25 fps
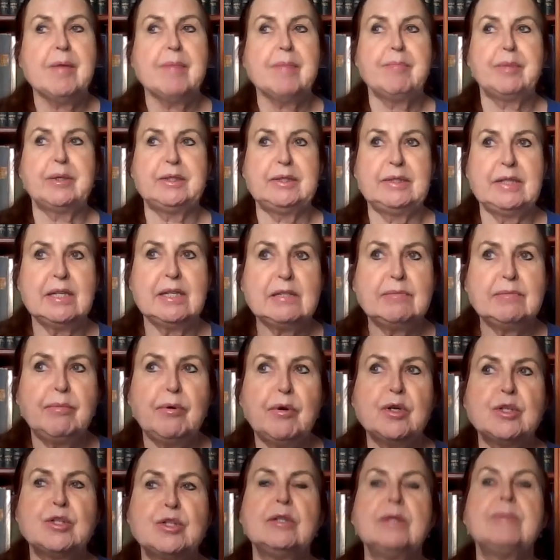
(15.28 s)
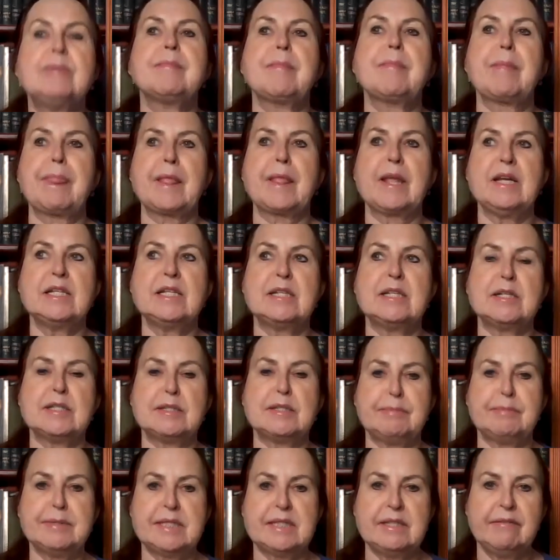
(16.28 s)
But this portion is
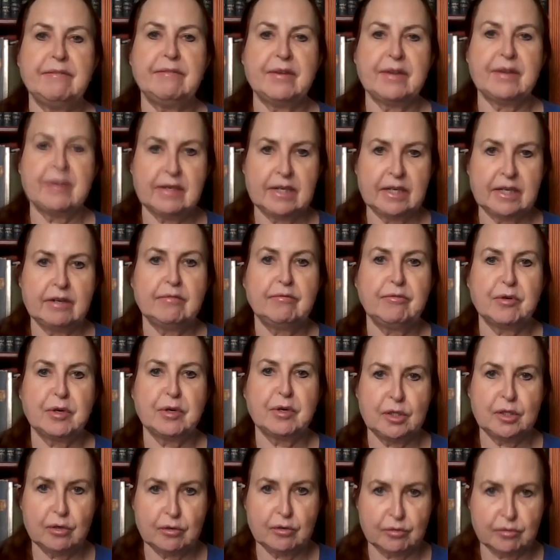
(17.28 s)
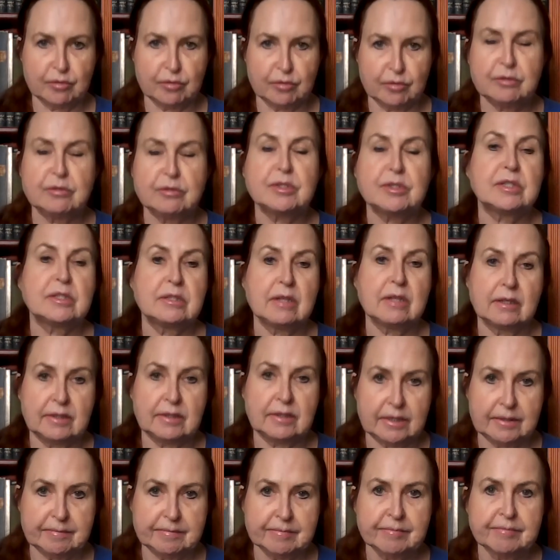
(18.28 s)
specifically for those who
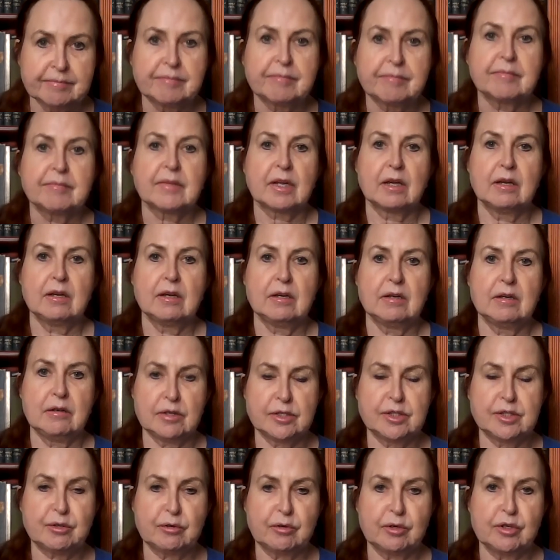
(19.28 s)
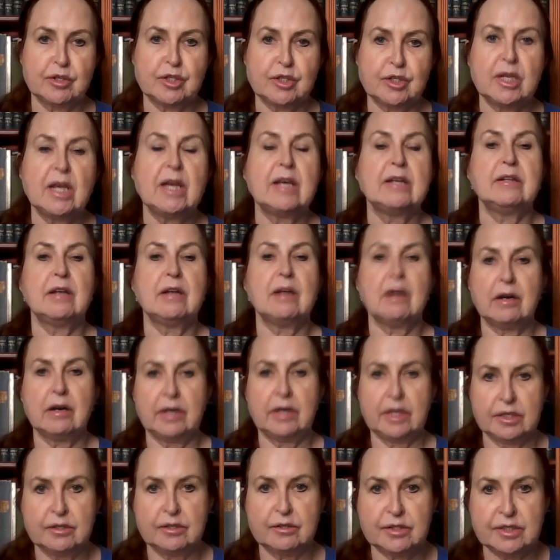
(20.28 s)
study astrology and are
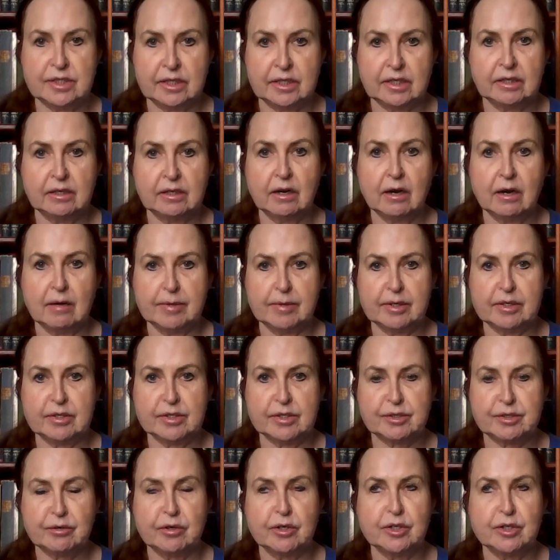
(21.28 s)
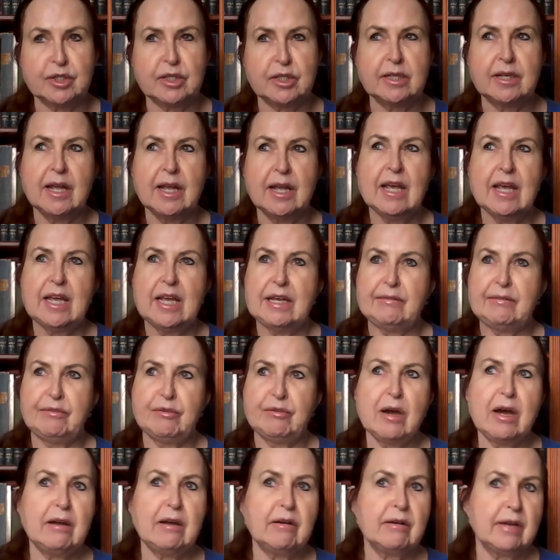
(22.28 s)
interested in karmic astrology. If
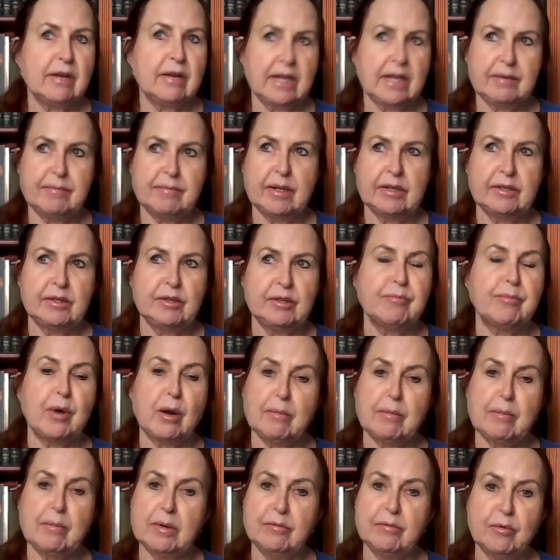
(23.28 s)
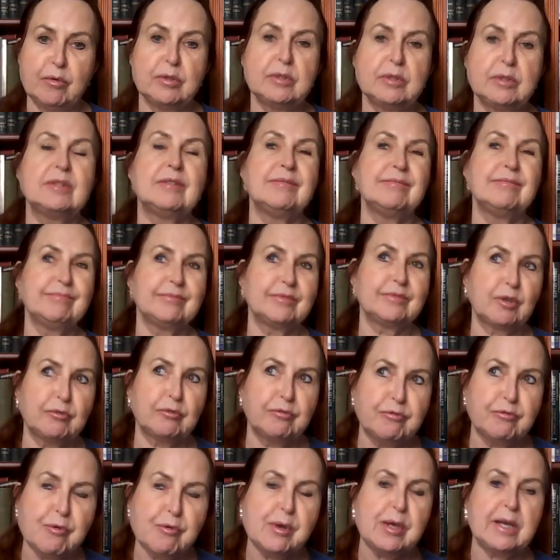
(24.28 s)
you are a layman, you probably won't
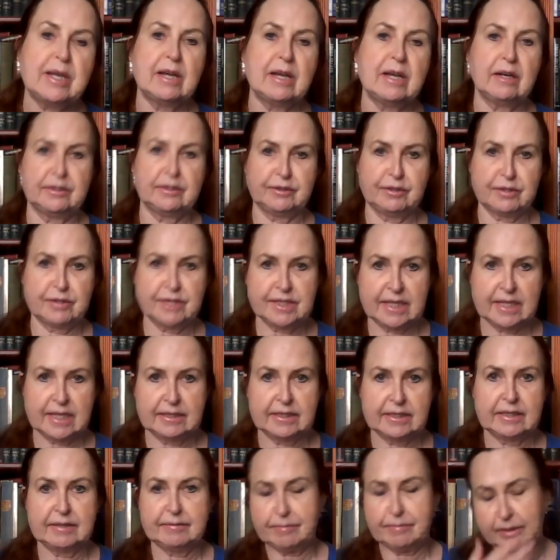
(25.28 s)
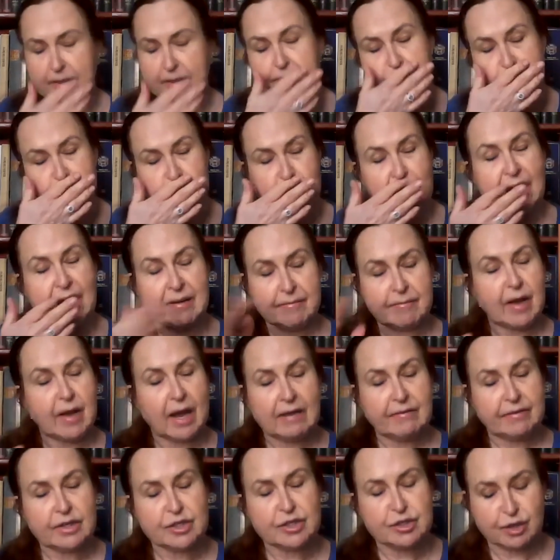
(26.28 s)
fully understand it, but
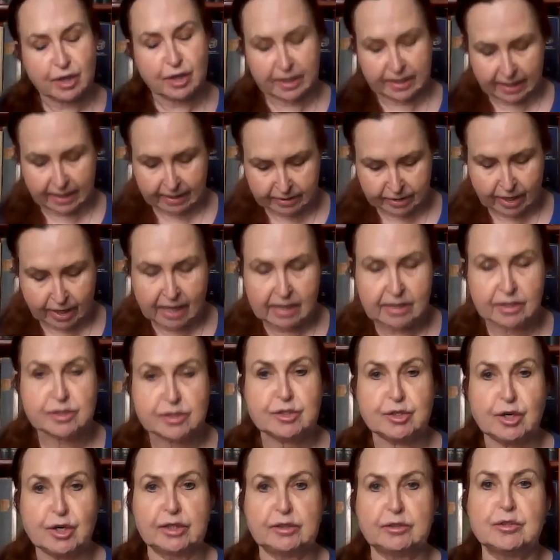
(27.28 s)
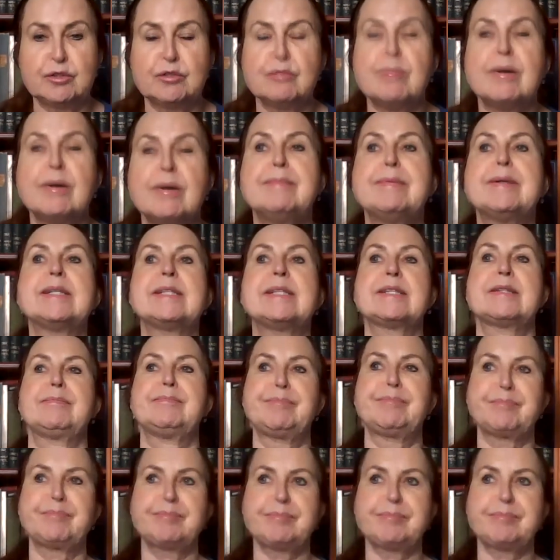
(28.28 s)
I will try. I'll try to do my best.